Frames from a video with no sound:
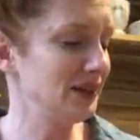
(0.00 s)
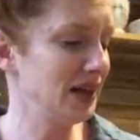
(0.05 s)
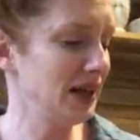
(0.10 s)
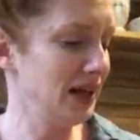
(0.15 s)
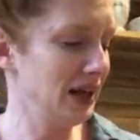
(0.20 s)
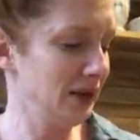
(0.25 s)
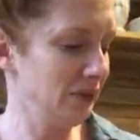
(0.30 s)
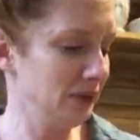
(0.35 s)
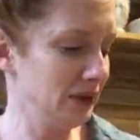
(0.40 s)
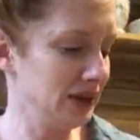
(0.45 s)

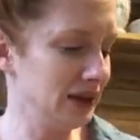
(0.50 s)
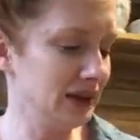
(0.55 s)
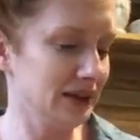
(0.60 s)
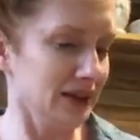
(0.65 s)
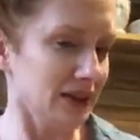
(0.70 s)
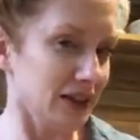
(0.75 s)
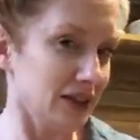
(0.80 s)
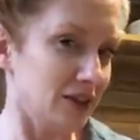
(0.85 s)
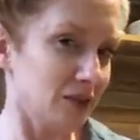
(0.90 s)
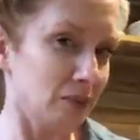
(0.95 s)
And we
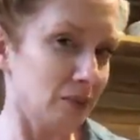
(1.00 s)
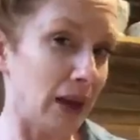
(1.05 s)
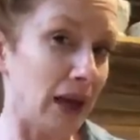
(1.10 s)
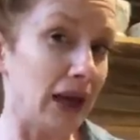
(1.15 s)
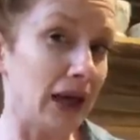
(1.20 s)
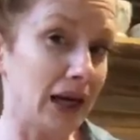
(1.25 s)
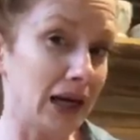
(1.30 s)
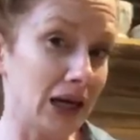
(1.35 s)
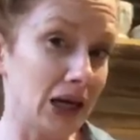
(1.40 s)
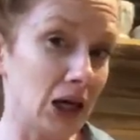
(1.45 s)
get this
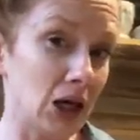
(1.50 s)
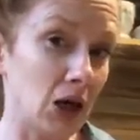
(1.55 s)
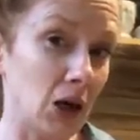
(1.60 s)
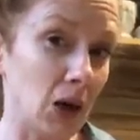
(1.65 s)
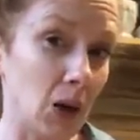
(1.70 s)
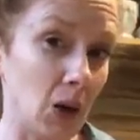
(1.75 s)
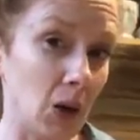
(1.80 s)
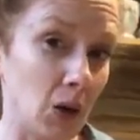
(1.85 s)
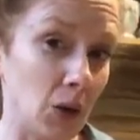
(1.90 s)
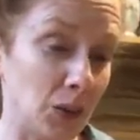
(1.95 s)
panic
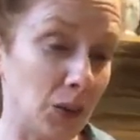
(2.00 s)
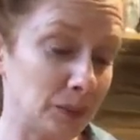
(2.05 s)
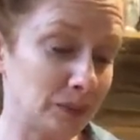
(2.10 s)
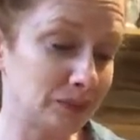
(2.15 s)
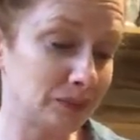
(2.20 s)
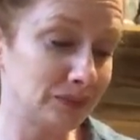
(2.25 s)
call